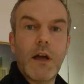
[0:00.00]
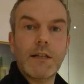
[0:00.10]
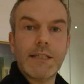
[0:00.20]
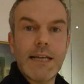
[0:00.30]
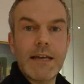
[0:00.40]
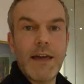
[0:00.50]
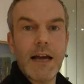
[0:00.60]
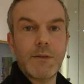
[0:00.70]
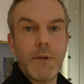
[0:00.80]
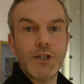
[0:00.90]
and see the
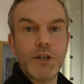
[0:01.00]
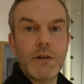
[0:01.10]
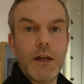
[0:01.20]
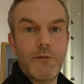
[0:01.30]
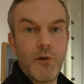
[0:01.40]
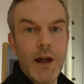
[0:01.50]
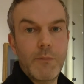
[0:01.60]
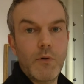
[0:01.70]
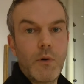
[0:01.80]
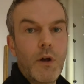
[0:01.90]
exhibition if you're
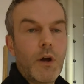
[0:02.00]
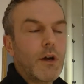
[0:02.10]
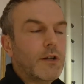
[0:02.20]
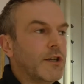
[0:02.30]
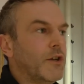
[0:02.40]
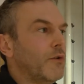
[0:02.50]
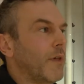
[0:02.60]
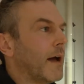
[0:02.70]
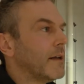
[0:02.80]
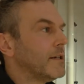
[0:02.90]
able to do
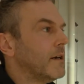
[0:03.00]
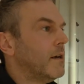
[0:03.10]
that.